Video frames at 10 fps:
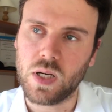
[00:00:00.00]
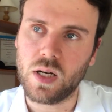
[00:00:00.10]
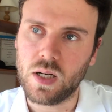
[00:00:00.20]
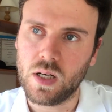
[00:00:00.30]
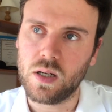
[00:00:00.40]

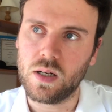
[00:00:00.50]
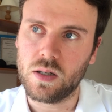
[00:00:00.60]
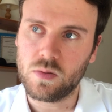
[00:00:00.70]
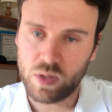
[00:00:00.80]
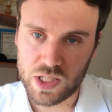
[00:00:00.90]

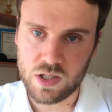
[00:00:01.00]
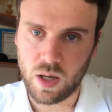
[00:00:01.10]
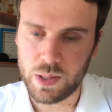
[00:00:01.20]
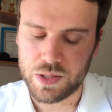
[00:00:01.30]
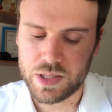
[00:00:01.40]
uh, when it's
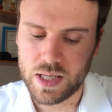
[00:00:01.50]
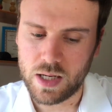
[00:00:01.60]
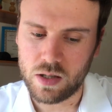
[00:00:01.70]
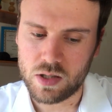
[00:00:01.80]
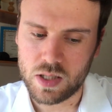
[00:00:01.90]
dominance
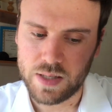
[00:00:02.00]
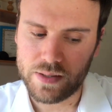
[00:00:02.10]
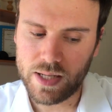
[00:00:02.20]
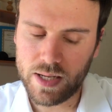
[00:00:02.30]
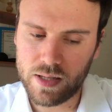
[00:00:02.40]
and
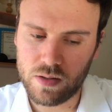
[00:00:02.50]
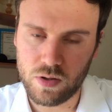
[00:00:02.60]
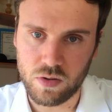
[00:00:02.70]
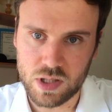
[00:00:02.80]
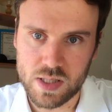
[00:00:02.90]
and then
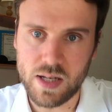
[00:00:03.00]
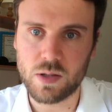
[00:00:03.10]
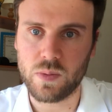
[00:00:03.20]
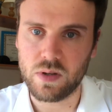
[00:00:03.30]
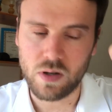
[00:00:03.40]
you know it
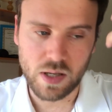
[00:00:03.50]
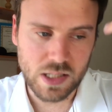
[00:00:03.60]
deals with the